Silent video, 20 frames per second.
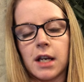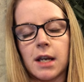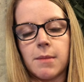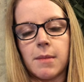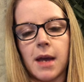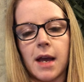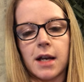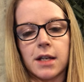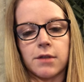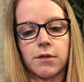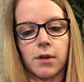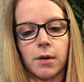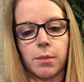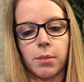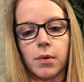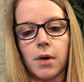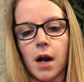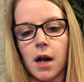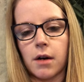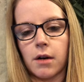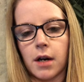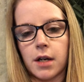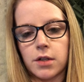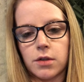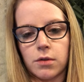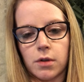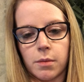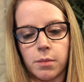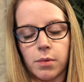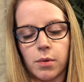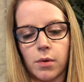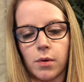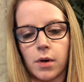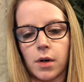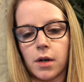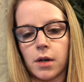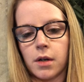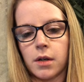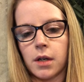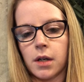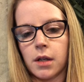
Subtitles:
he may ask for a progress report,